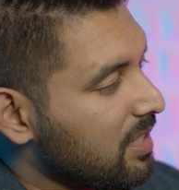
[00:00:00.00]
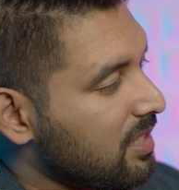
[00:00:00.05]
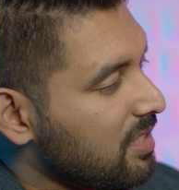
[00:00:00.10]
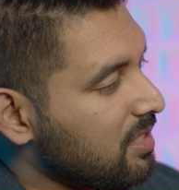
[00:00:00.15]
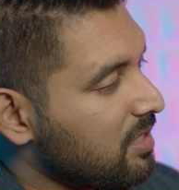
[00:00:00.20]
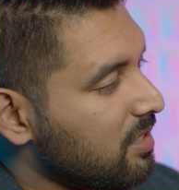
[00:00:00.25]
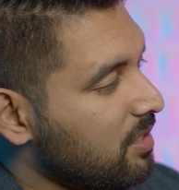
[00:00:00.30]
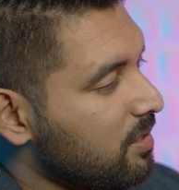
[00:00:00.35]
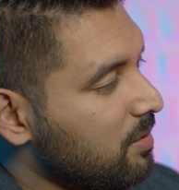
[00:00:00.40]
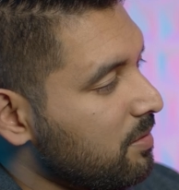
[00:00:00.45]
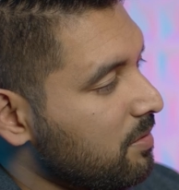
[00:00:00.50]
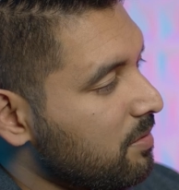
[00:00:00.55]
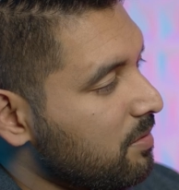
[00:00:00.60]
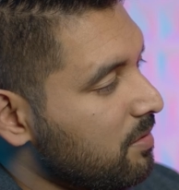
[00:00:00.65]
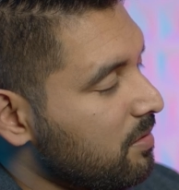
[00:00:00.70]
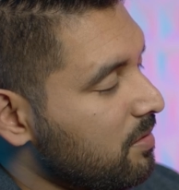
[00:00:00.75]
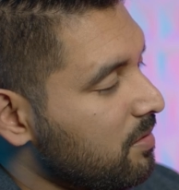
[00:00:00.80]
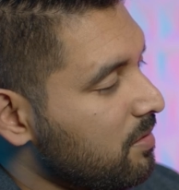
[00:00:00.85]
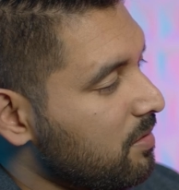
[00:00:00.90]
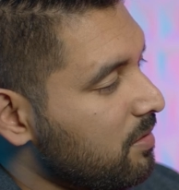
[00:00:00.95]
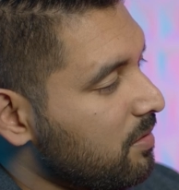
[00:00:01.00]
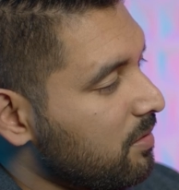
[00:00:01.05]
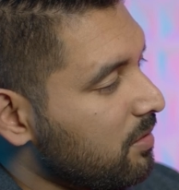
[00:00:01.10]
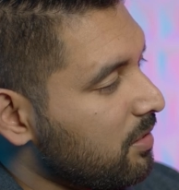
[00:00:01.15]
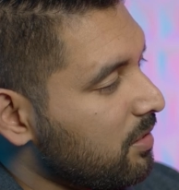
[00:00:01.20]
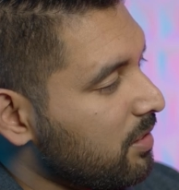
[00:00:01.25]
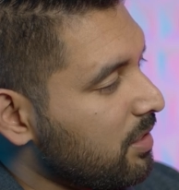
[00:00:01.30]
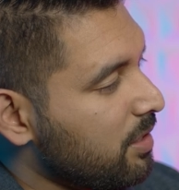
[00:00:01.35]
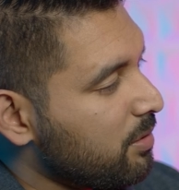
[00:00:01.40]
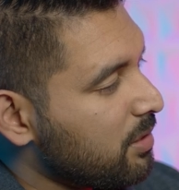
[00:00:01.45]
and
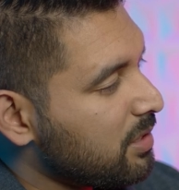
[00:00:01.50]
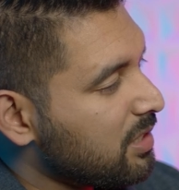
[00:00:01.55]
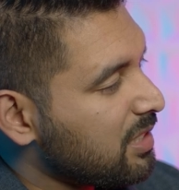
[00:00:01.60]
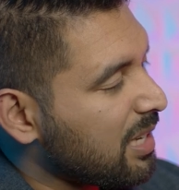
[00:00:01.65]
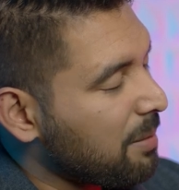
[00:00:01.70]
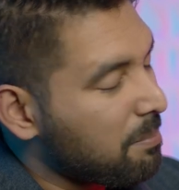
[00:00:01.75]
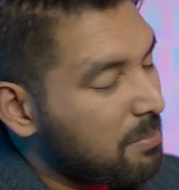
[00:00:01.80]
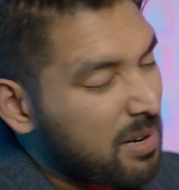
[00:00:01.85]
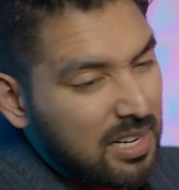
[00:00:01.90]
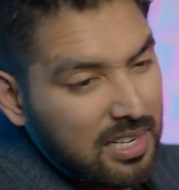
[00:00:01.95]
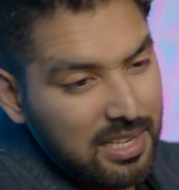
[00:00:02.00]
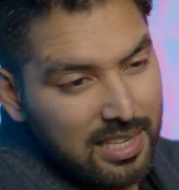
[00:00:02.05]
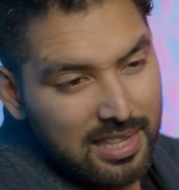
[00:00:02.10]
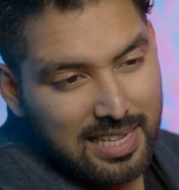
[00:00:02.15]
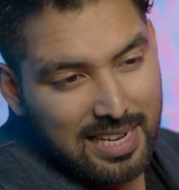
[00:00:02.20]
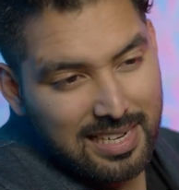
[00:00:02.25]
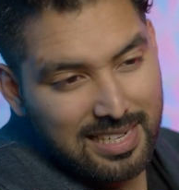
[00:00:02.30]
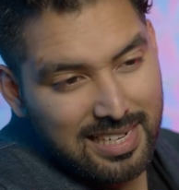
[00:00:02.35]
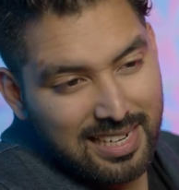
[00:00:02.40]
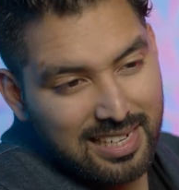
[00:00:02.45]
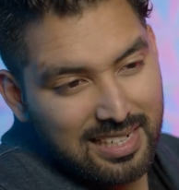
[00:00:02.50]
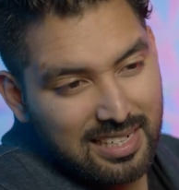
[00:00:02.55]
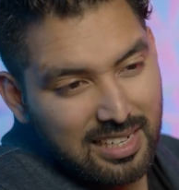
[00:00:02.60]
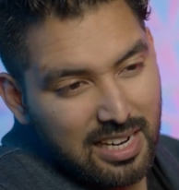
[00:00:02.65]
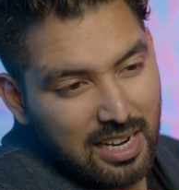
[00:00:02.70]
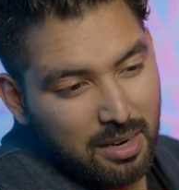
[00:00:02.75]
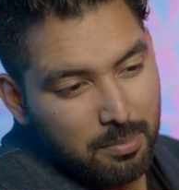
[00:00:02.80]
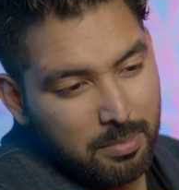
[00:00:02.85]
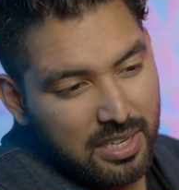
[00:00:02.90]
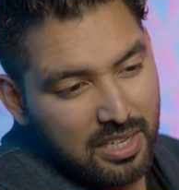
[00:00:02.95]
there was somebody that
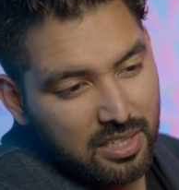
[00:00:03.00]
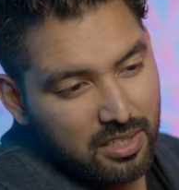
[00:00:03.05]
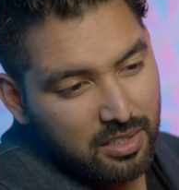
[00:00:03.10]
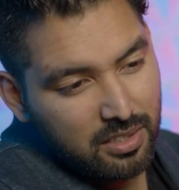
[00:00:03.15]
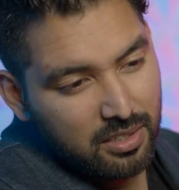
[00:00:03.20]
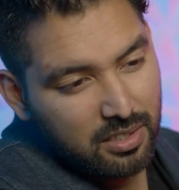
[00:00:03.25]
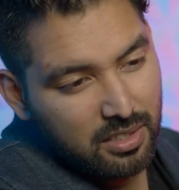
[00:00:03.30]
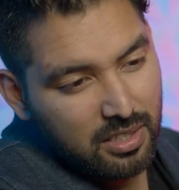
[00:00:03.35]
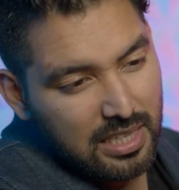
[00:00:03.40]
had come in